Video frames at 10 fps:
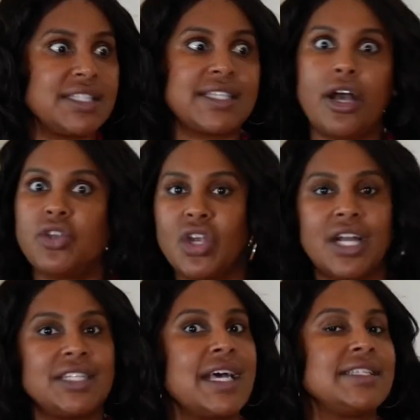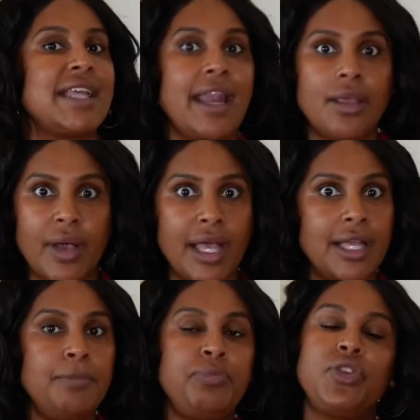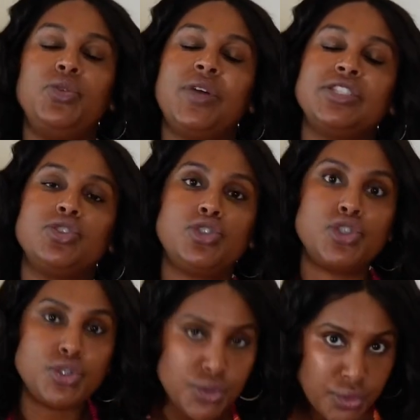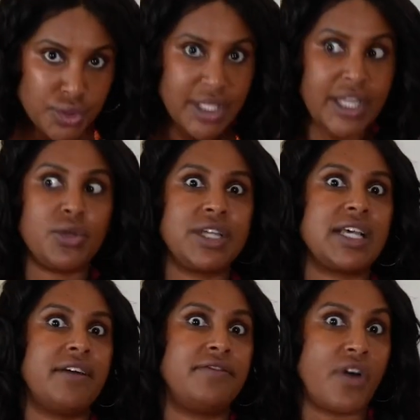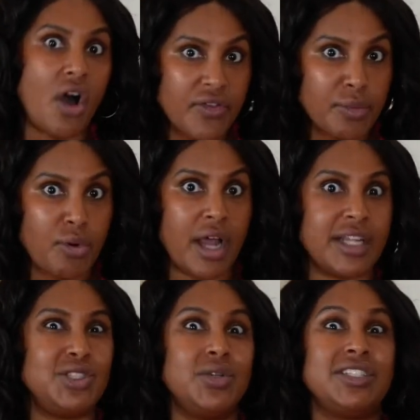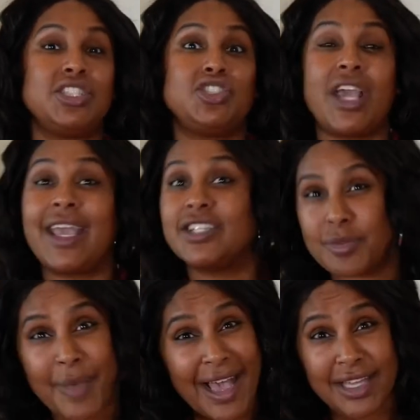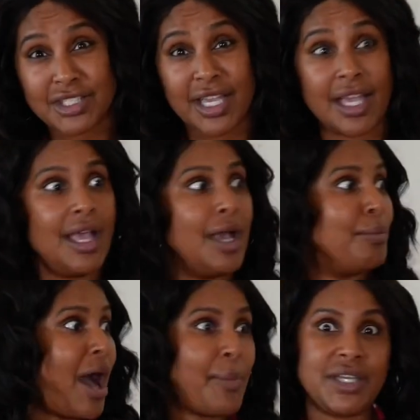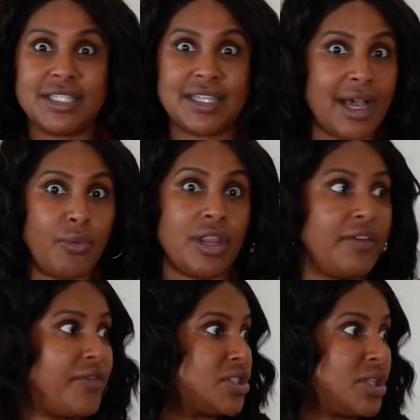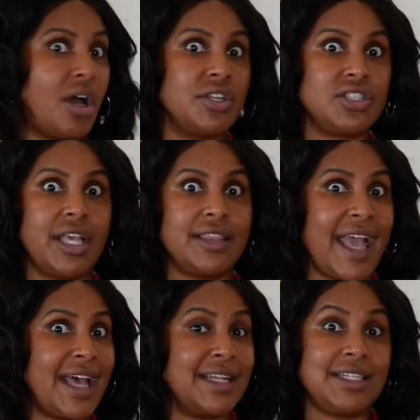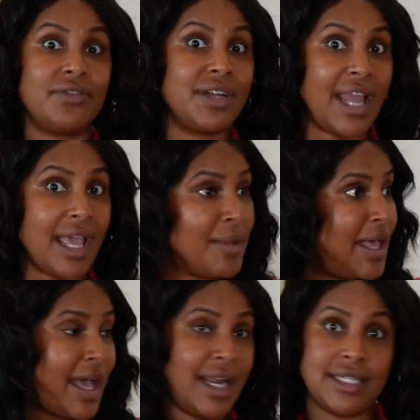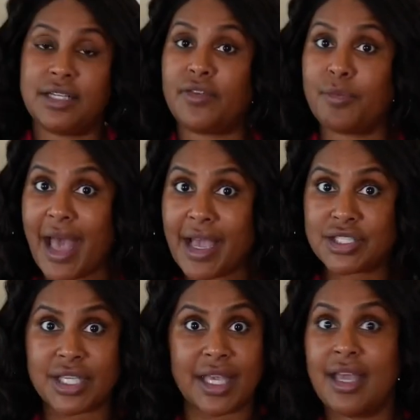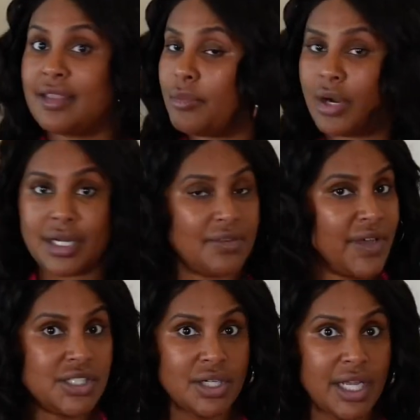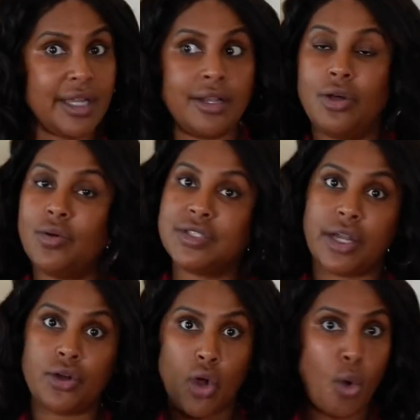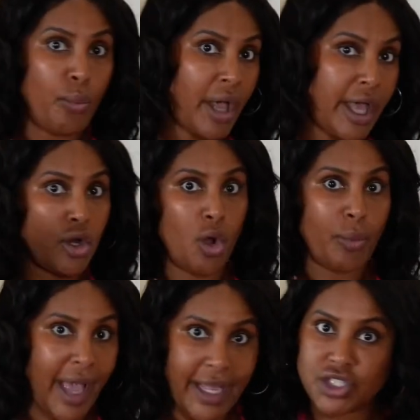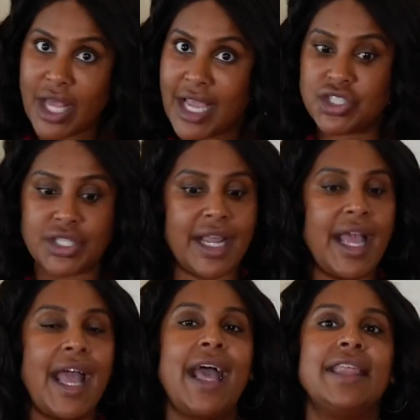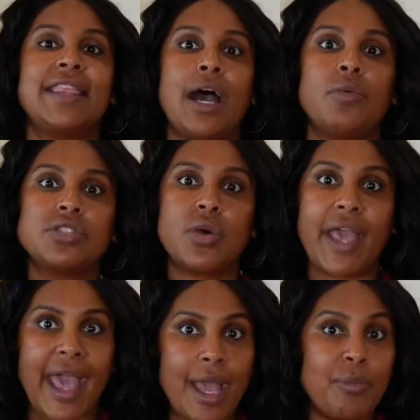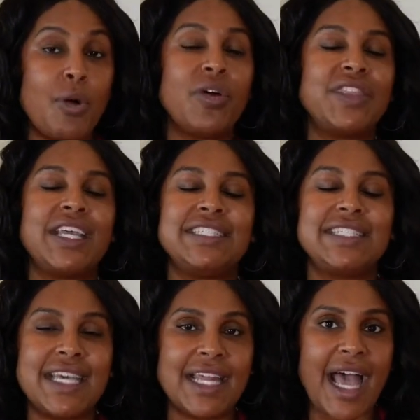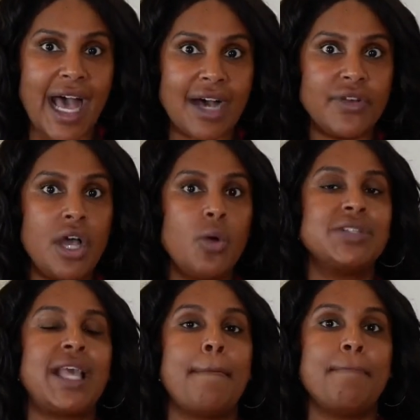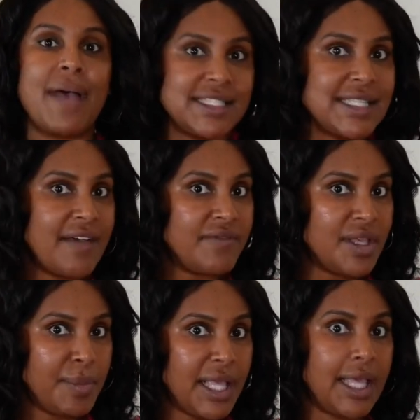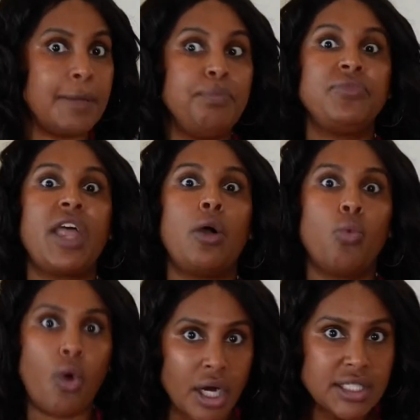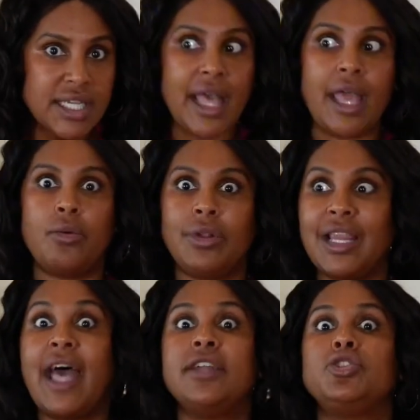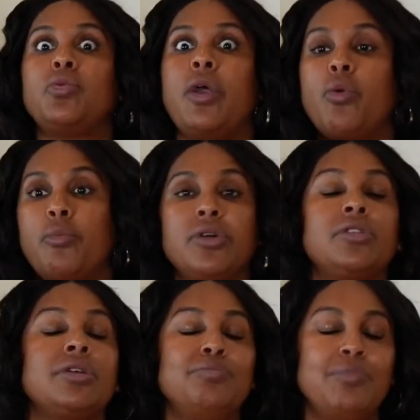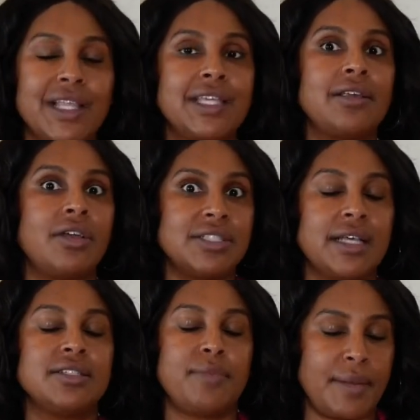going to scale, you're going to test anyway. You get to choose and you get to evolve the product. You get to change the packaging. Poppy did that when they first launched. They had a different name and a different packaging. They brought an investor in who said nope and changed it. And that was okay. But what they did have was a messy MVP that worked and led to a $1.3 billion sale to